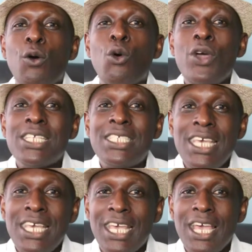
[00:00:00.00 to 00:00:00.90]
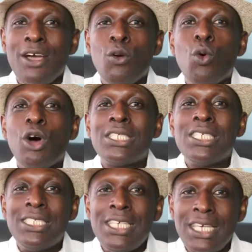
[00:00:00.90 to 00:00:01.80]
Who is he? What
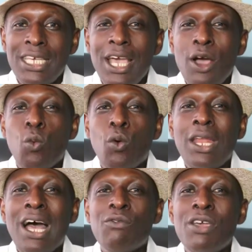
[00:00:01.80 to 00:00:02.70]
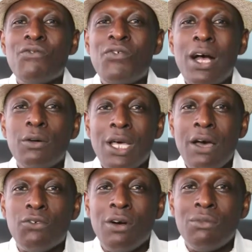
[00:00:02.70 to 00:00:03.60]
is he? What have we found
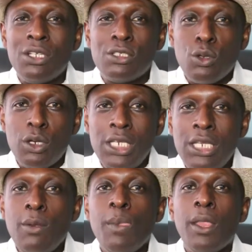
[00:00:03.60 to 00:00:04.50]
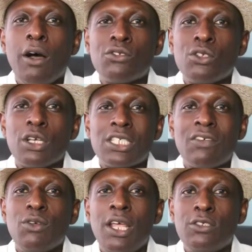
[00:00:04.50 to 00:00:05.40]
out from the study of
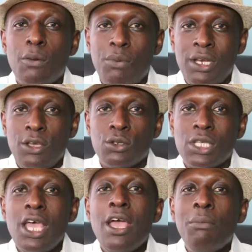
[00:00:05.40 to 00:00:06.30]
successful entrepreneurs?